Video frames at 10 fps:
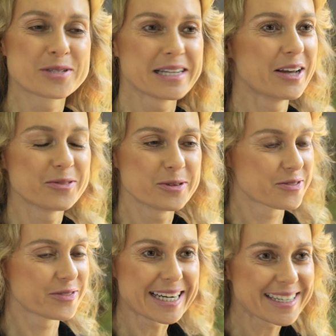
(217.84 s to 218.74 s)
whose life
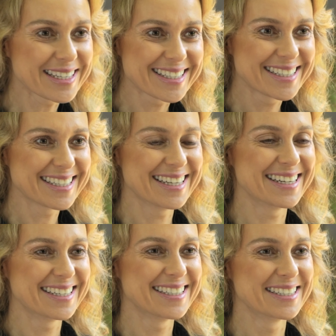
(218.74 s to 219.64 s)
was very
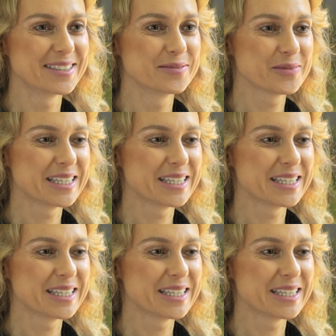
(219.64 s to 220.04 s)
uh,